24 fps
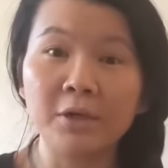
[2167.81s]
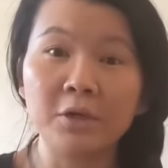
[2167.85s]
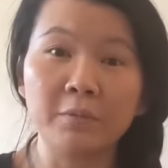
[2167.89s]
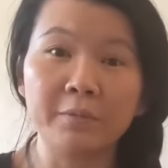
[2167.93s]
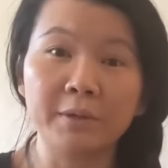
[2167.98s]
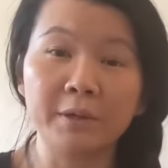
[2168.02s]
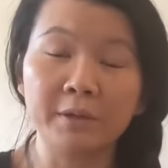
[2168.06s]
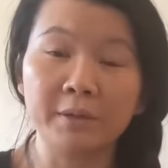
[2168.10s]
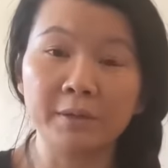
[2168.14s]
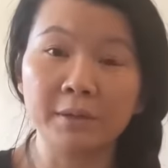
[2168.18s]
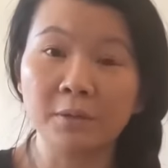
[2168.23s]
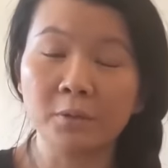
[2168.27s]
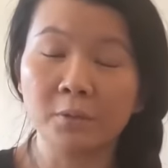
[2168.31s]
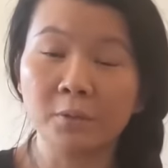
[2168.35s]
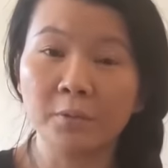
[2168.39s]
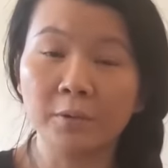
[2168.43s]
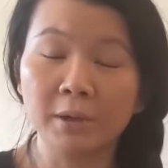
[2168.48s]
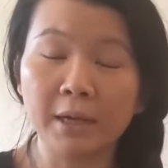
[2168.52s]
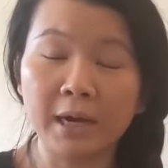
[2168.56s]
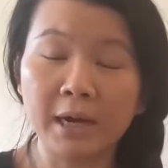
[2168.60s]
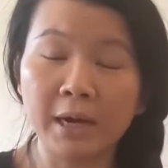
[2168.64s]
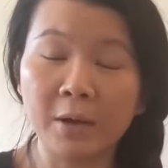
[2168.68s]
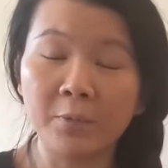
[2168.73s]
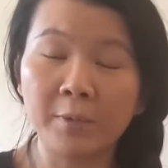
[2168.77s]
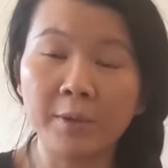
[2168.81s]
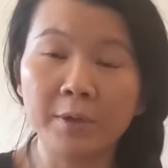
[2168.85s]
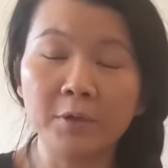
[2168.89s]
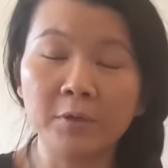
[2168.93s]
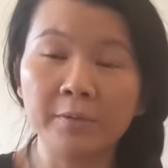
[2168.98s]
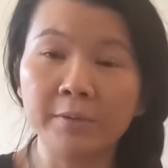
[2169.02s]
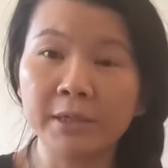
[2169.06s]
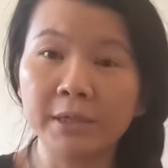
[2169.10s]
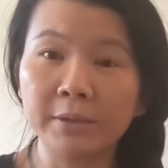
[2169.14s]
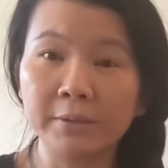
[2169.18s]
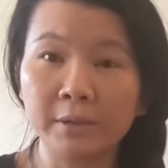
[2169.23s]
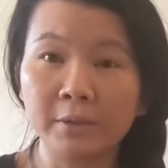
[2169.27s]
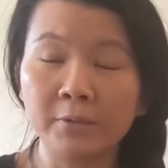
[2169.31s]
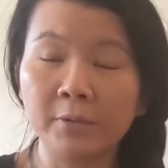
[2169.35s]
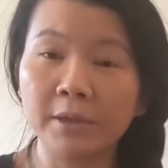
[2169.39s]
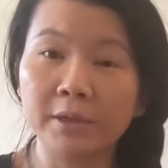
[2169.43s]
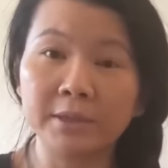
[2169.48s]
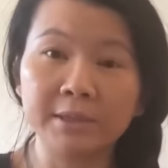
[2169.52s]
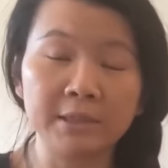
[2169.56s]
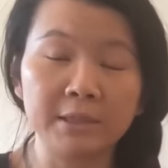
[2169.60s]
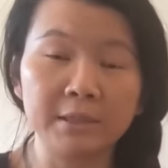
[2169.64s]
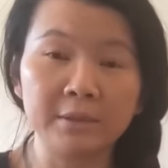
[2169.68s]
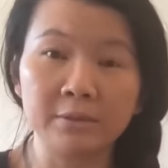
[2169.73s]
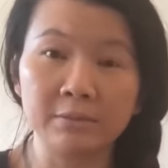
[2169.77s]
It could be uh, we could eat it
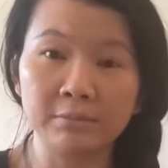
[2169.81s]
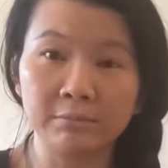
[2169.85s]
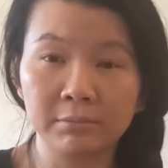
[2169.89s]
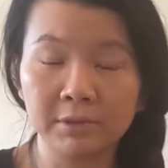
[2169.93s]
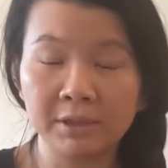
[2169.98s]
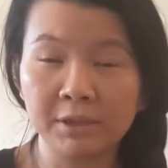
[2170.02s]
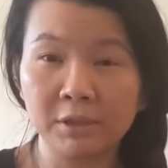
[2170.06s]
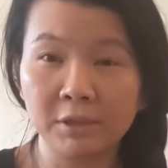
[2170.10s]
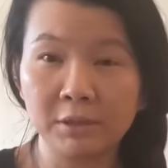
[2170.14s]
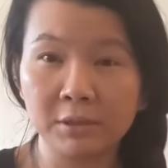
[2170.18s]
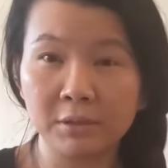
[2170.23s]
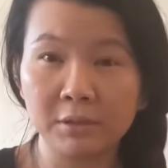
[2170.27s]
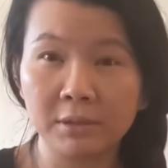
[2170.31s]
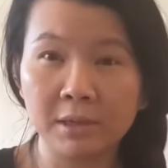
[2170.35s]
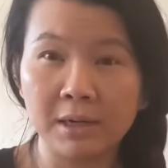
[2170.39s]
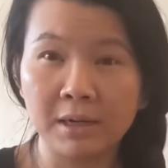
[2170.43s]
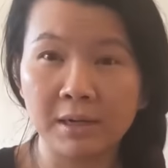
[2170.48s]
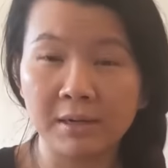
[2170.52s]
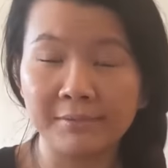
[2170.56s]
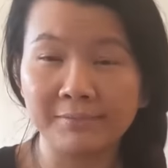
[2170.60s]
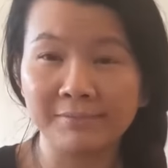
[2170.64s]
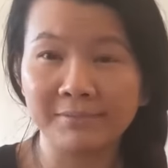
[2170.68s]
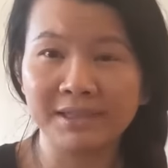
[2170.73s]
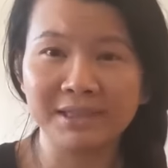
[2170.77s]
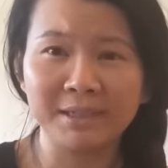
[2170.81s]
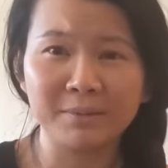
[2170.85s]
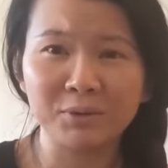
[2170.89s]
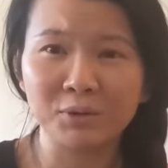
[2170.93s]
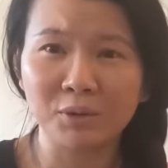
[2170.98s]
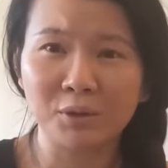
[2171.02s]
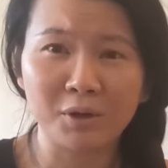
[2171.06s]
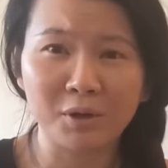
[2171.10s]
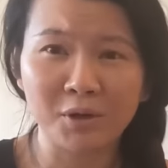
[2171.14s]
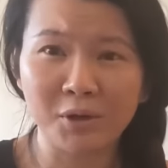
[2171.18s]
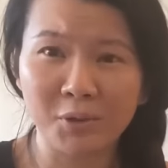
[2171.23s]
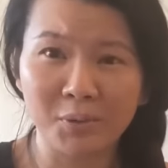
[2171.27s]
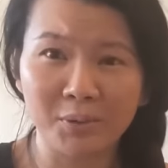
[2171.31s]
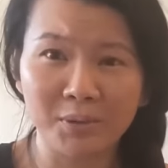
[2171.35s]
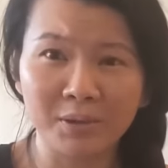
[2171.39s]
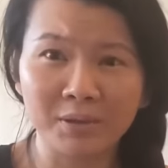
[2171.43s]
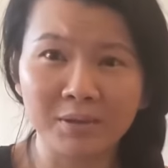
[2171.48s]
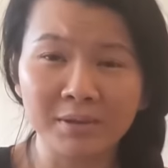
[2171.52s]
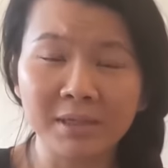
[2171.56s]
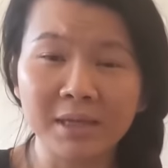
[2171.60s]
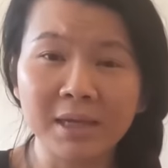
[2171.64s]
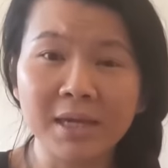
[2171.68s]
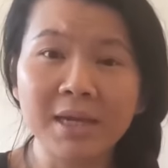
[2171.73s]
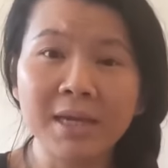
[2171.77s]
with just you know um, some sort of
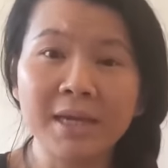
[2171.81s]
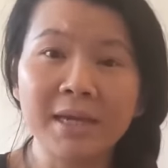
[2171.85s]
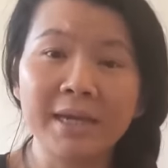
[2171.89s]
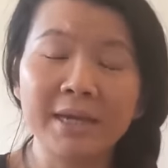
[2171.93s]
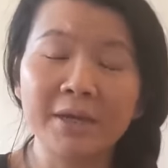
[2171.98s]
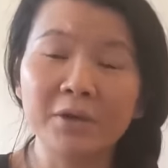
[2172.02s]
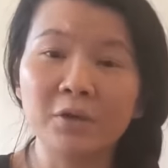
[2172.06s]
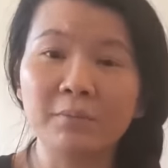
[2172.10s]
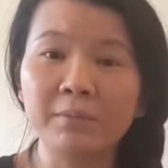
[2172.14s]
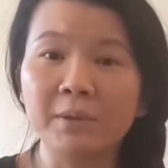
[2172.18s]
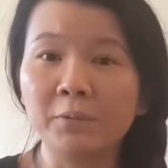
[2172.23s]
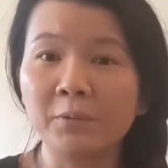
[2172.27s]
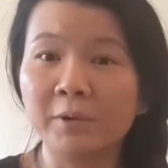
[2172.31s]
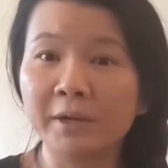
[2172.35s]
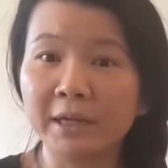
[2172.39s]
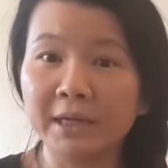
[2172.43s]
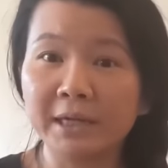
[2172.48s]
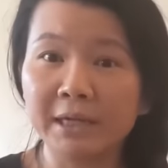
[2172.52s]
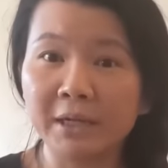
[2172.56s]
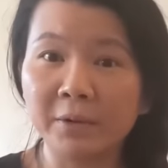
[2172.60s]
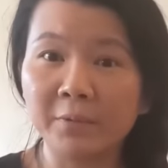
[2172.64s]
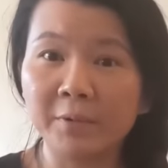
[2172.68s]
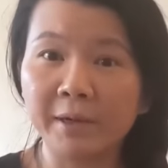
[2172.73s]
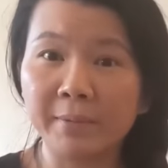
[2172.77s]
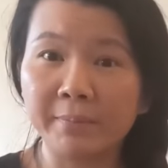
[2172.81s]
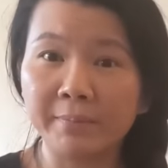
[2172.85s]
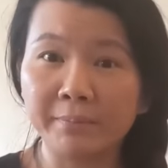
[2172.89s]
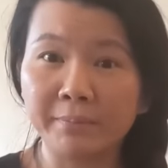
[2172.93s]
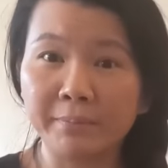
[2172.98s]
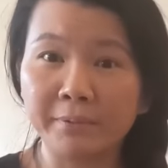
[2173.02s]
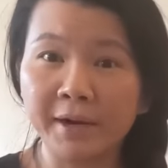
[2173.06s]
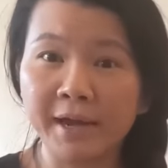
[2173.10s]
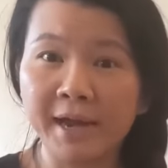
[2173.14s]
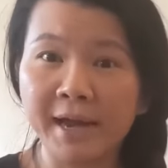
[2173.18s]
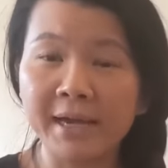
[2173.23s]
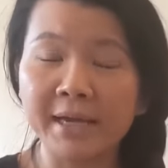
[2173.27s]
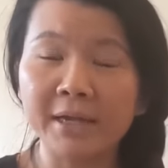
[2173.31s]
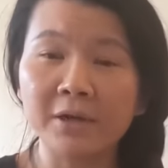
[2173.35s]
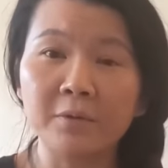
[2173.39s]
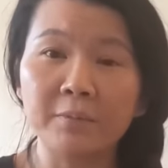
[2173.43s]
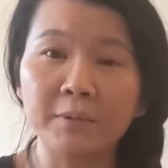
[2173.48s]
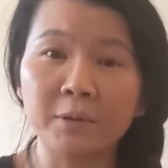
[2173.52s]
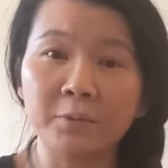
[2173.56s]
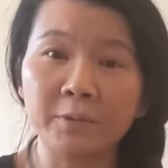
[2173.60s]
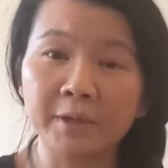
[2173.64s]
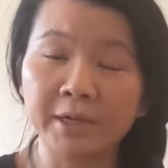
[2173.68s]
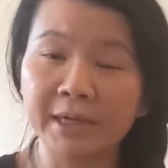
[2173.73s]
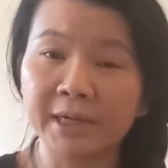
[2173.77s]
noodles. It could be we eating with bread. It
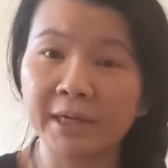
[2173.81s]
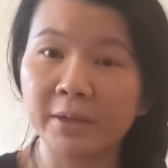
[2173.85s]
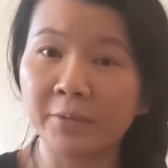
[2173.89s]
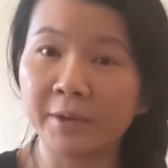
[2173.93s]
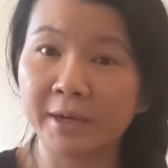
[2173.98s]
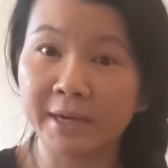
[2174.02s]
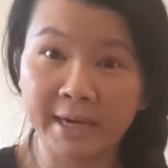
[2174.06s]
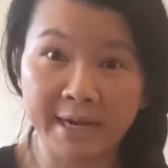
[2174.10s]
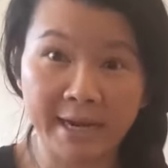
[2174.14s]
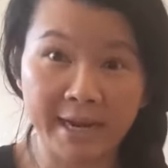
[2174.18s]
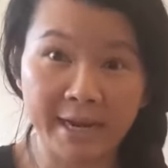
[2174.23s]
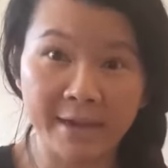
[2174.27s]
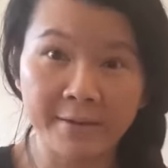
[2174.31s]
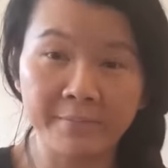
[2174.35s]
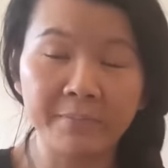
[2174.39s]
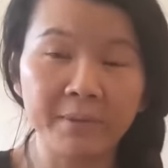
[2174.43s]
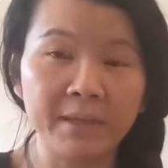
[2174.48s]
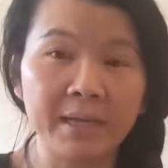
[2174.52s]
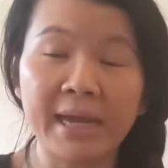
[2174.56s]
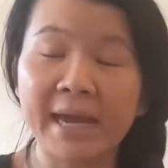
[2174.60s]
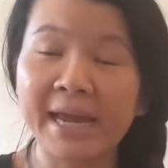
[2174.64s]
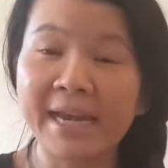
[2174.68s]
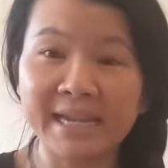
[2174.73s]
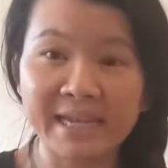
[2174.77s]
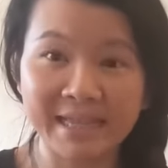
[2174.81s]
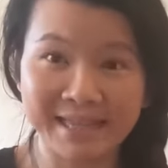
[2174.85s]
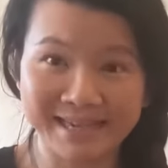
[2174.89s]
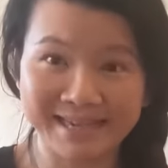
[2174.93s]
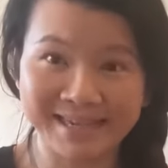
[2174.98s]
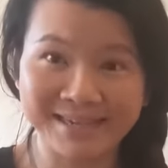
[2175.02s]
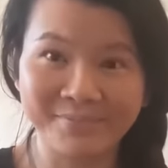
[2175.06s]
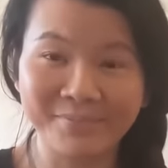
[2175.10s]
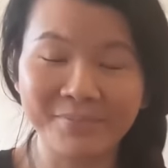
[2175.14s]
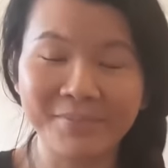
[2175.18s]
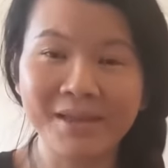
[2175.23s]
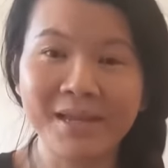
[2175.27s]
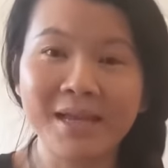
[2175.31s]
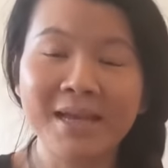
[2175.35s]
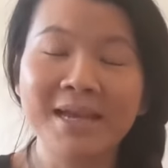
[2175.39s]
could be we eating with naan. Anything.